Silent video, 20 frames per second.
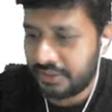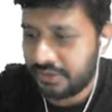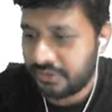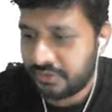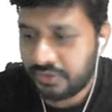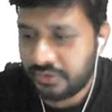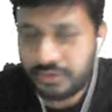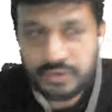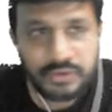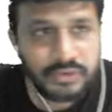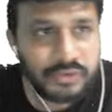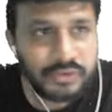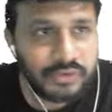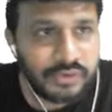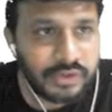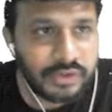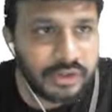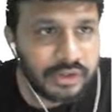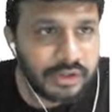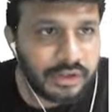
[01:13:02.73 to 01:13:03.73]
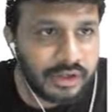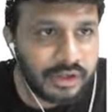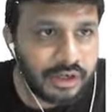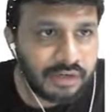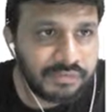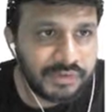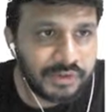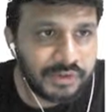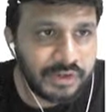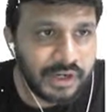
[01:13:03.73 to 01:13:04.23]
So all
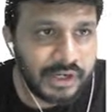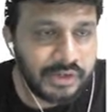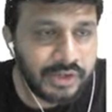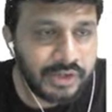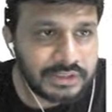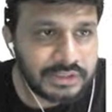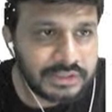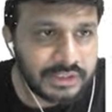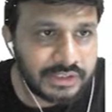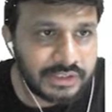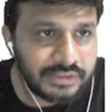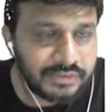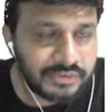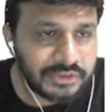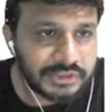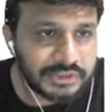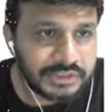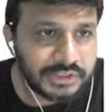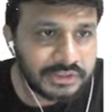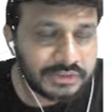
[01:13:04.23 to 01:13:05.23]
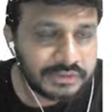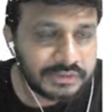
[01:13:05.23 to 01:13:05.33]
of you try to answer this question.